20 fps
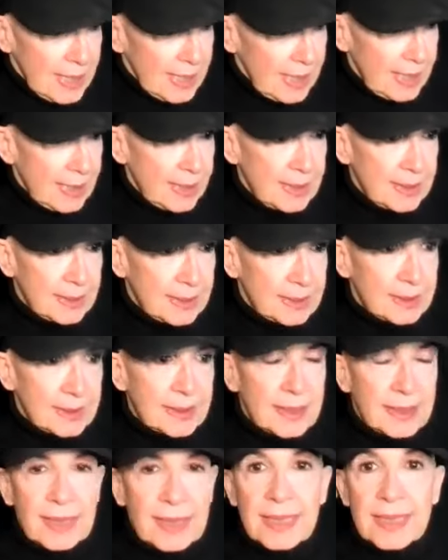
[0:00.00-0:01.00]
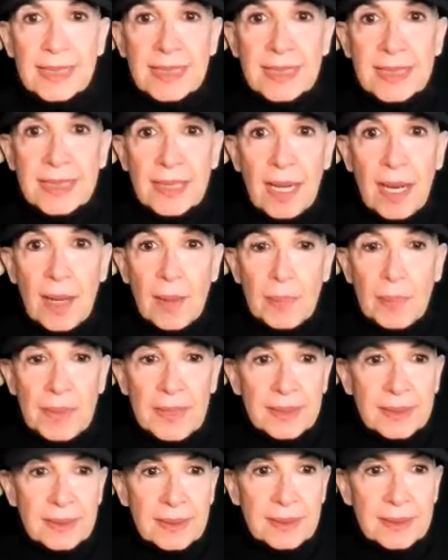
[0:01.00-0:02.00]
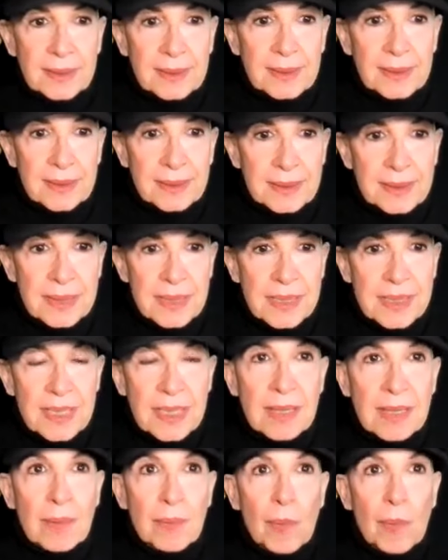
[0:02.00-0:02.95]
And today's topic is